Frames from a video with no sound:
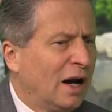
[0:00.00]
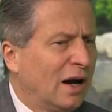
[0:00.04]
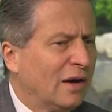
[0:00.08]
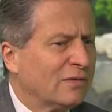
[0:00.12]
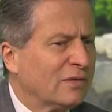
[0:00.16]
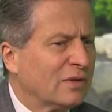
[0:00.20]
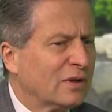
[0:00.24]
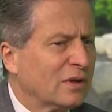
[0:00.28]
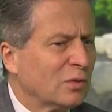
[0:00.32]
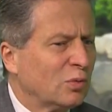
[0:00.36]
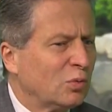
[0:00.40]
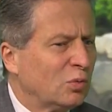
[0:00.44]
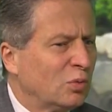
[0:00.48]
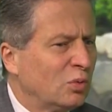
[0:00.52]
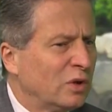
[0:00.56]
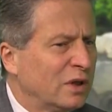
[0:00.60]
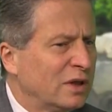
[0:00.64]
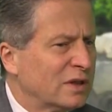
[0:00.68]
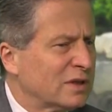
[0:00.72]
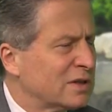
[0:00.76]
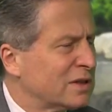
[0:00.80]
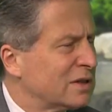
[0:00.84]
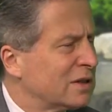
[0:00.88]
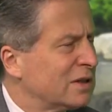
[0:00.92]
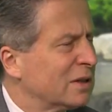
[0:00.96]
have the
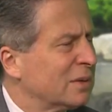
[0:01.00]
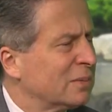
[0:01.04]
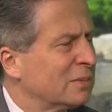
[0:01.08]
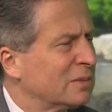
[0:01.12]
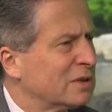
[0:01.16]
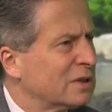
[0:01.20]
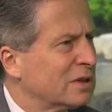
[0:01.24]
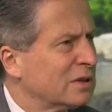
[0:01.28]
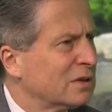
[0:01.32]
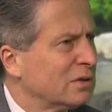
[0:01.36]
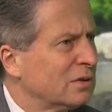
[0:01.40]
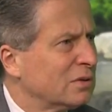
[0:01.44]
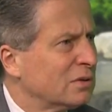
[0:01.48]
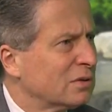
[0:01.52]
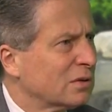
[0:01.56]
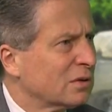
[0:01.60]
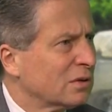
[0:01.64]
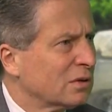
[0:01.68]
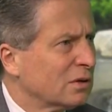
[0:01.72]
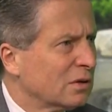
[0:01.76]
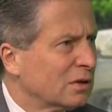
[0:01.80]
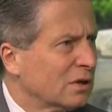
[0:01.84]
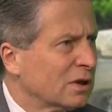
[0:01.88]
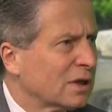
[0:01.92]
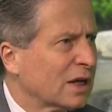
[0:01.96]
wisdom to
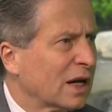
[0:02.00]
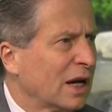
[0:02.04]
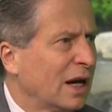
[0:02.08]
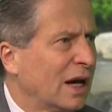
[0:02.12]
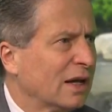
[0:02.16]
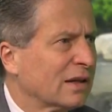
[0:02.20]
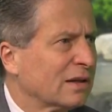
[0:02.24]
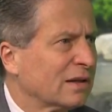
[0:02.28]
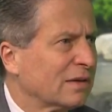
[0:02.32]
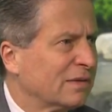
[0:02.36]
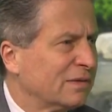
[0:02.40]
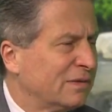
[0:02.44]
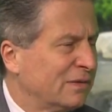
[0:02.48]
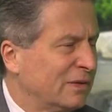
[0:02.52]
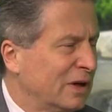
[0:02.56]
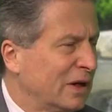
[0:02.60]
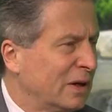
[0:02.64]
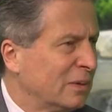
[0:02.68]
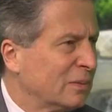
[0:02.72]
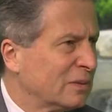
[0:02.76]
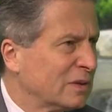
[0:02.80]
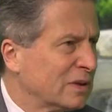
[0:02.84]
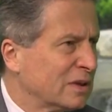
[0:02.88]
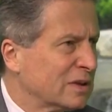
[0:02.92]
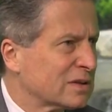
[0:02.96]
look at the
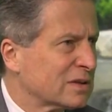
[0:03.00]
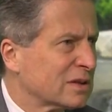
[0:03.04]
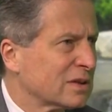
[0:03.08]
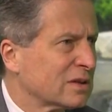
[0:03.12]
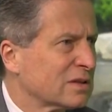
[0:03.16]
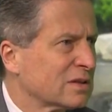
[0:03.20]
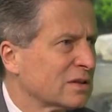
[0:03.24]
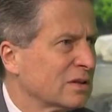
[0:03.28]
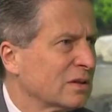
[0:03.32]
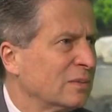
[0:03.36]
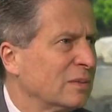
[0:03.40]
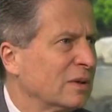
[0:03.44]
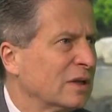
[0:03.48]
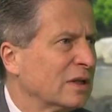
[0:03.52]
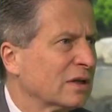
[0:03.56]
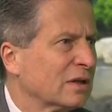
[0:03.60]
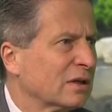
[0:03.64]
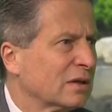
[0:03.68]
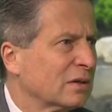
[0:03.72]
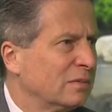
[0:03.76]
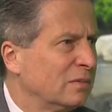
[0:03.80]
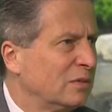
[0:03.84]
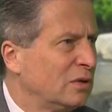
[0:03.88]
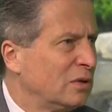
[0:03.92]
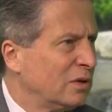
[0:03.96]
family system and the
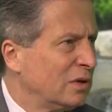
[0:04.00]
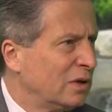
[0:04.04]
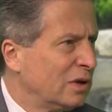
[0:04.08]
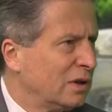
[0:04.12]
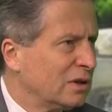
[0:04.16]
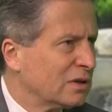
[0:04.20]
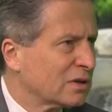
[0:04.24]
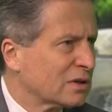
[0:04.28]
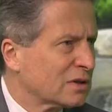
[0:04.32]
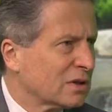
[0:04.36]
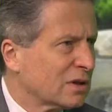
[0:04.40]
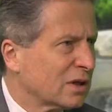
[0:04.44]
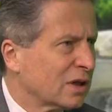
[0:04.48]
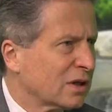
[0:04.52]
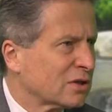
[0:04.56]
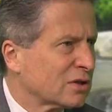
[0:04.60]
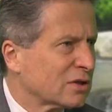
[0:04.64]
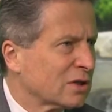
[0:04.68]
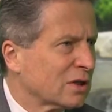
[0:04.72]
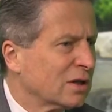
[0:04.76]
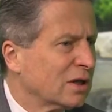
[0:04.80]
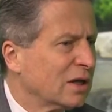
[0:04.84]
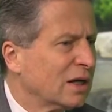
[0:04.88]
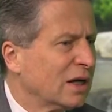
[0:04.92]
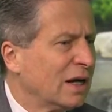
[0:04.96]
community
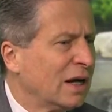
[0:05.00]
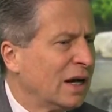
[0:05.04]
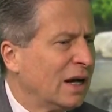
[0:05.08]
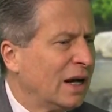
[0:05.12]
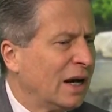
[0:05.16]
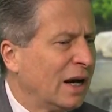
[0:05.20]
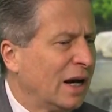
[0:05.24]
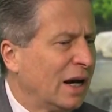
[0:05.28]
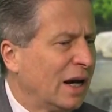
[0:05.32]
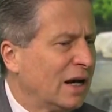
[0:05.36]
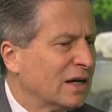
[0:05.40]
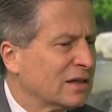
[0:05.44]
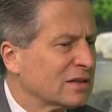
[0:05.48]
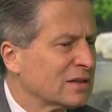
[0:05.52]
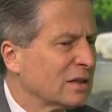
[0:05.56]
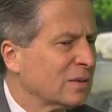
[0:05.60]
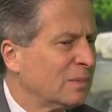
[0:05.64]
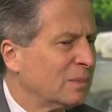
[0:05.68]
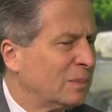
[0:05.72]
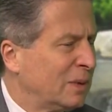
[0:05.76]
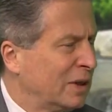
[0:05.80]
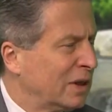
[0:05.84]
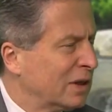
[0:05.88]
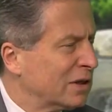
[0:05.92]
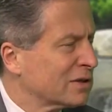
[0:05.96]
structure as
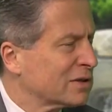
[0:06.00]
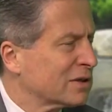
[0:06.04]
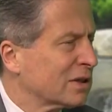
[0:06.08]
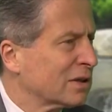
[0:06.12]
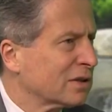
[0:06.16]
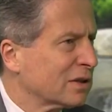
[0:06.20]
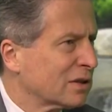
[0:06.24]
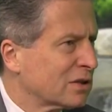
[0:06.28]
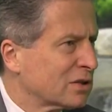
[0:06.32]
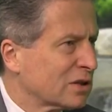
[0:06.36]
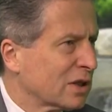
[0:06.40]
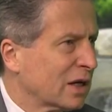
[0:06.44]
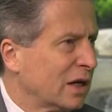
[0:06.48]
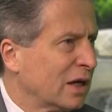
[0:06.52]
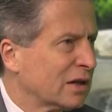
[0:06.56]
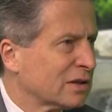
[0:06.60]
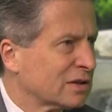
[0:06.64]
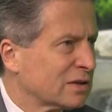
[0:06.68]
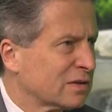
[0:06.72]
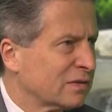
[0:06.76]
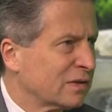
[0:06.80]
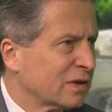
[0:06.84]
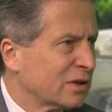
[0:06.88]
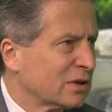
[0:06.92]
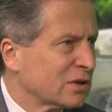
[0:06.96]
it bears on the
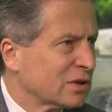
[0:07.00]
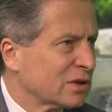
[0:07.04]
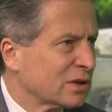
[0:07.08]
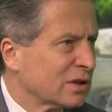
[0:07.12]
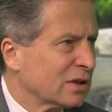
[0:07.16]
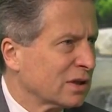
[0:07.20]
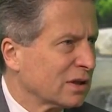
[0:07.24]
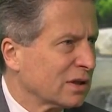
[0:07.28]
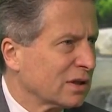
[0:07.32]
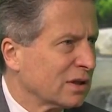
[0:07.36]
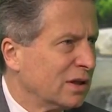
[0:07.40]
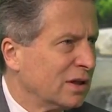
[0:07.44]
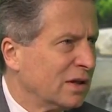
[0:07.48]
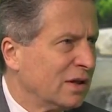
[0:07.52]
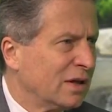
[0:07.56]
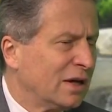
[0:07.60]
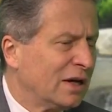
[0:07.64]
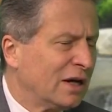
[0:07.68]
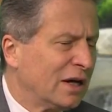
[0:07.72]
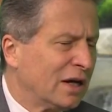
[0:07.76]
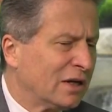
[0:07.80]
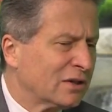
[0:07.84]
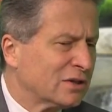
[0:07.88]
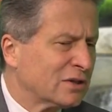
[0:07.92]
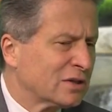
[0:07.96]
child's functioning.
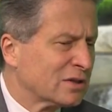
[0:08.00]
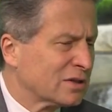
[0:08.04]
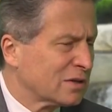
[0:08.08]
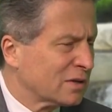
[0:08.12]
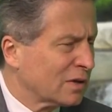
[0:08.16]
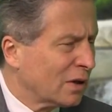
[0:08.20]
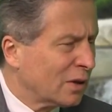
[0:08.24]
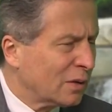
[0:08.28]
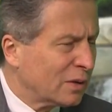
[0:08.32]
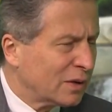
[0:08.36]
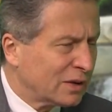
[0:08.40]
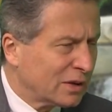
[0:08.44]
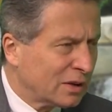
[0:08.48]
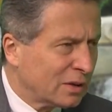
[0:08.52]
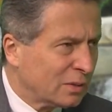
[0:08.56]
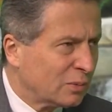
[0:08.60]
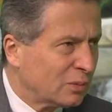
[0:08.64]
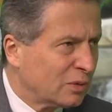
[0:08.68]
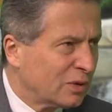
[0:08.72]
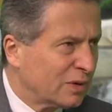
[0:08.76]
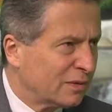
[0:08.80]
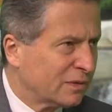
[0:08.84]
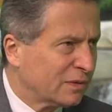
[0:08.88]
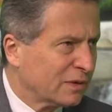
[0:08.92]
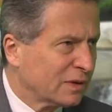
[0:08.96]
I'll just throw in there
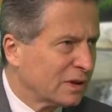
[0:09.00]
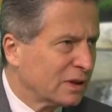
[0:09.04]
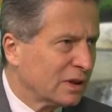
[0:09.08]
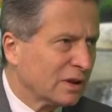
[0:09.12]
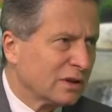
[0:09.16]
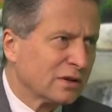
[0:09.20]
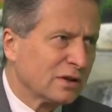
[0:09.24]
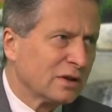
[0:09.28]
briefly,